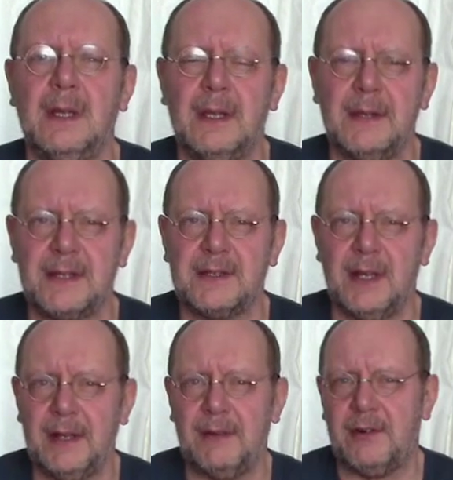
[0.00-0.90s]
There's
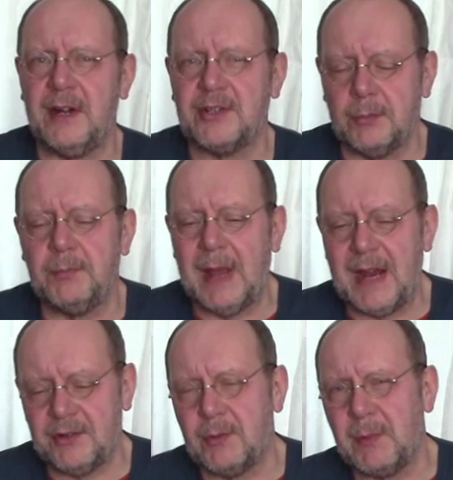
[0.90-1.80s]
another
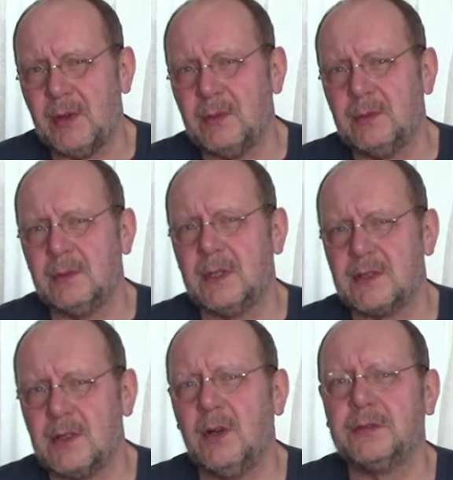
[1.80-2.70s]
attribute
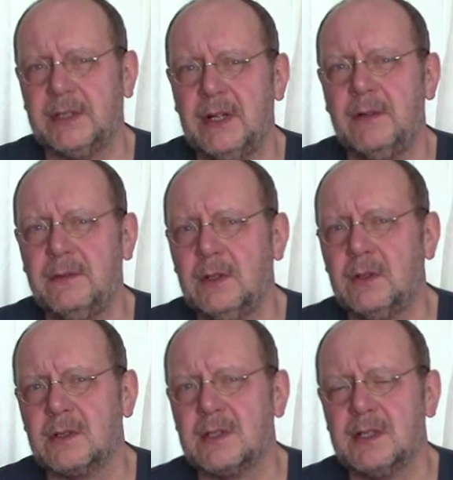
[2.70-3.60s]
that's often
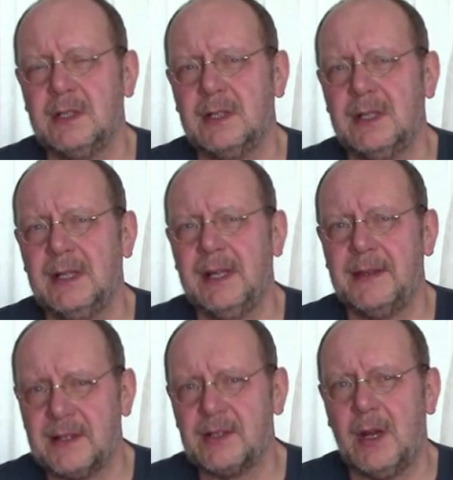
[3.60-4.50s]
overlooked in
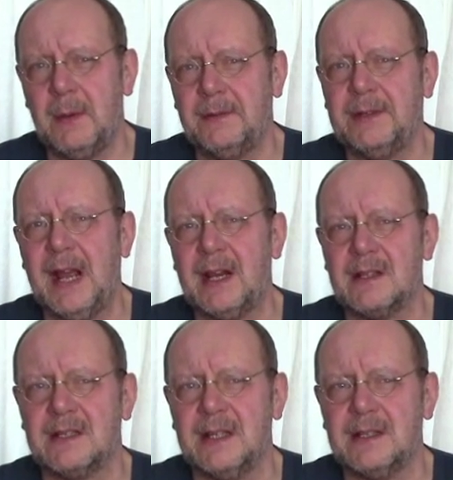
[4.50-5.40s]
this type of
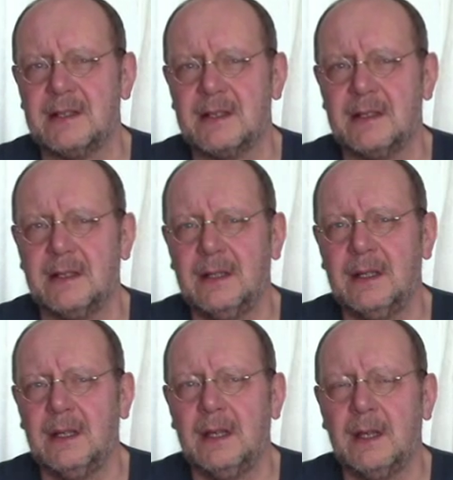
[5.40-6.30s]
analysis
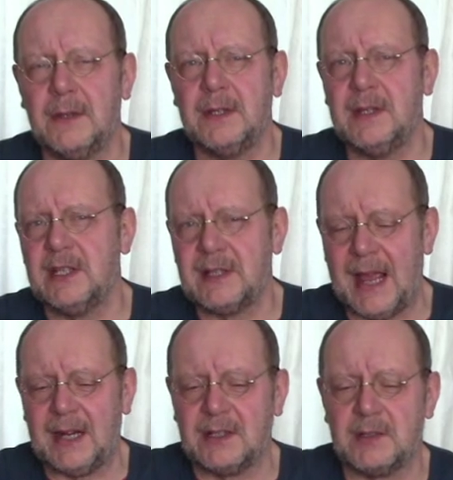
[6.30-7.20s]
that these
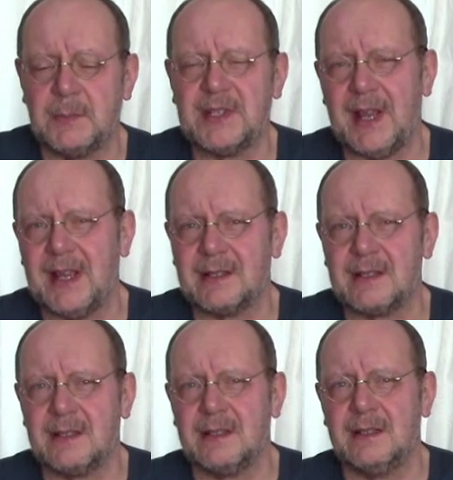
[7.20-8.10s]
actors
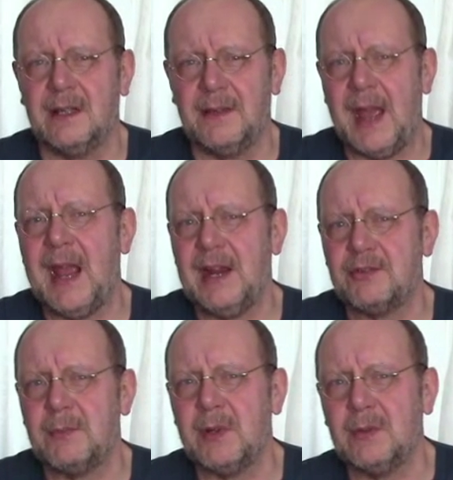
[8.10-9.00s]
possess, and that
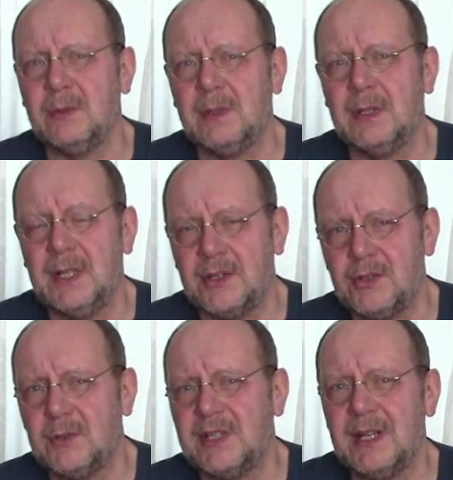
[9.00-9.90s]
attribute is
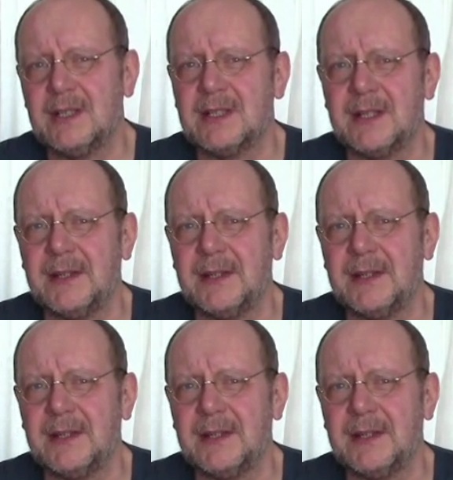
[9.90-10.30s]
utility.